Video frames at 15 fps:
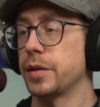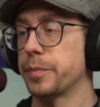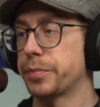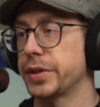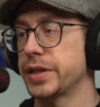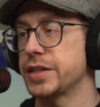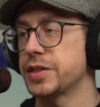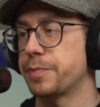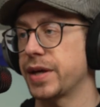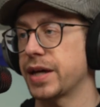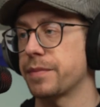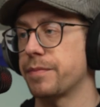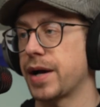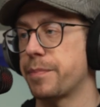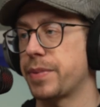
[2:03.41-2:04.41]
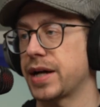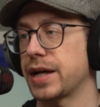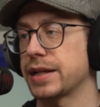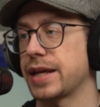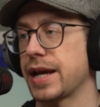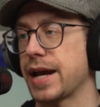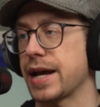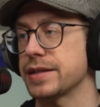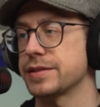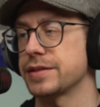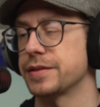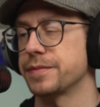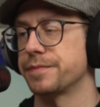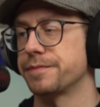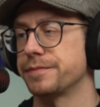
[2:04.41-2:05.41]
Please pick my
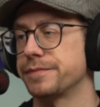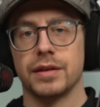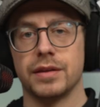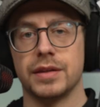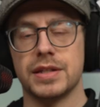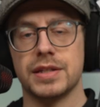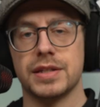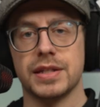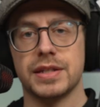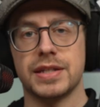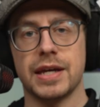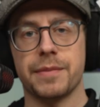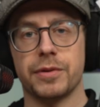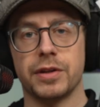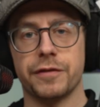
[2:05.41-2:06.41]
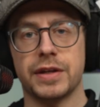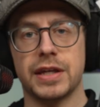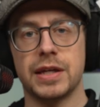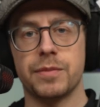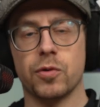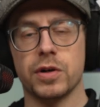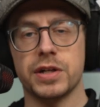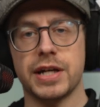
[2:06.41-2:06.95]
podcast. This is a sample of keyboard